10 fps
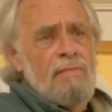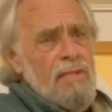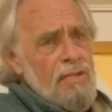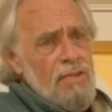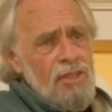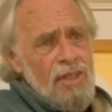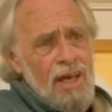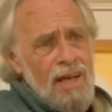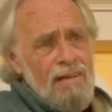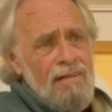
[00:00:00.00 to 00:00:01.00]

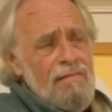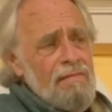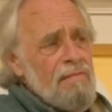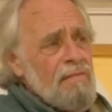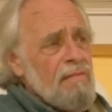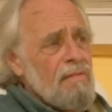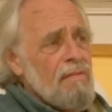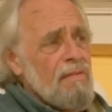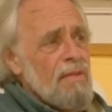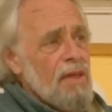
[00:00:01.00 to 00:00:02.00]
Understand?
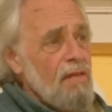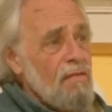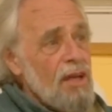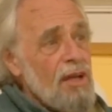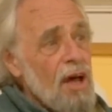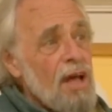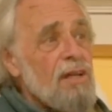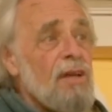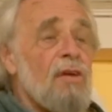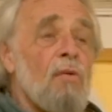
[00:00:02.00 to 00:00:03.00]
In
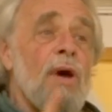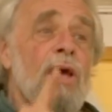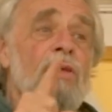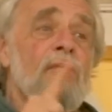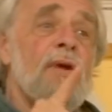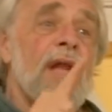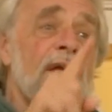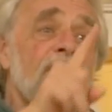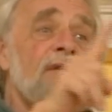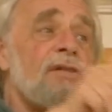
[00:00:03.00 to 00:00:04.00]
Vedanta, the
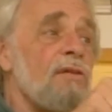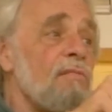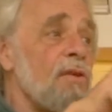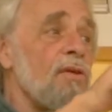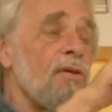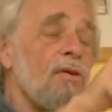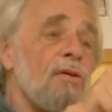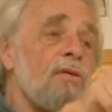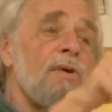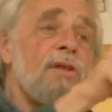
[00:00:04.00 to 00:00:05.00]
relationship with
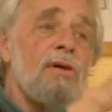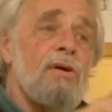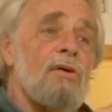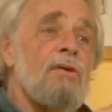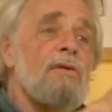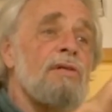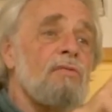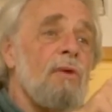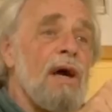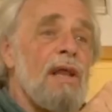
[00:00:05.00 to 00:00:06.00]
the guru
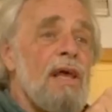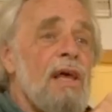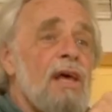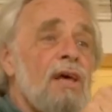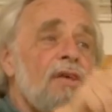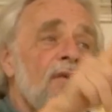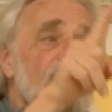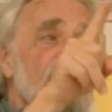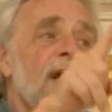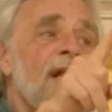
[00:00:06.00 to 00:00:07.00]
is what?
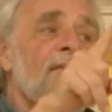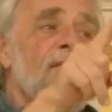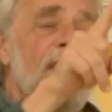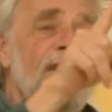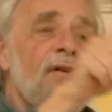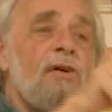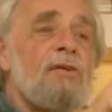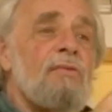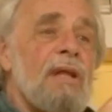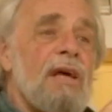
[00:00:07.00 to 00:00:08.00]
You tell if you have a
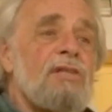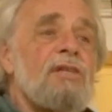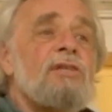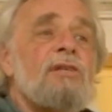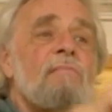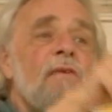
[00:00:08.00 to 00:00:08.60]
good relationship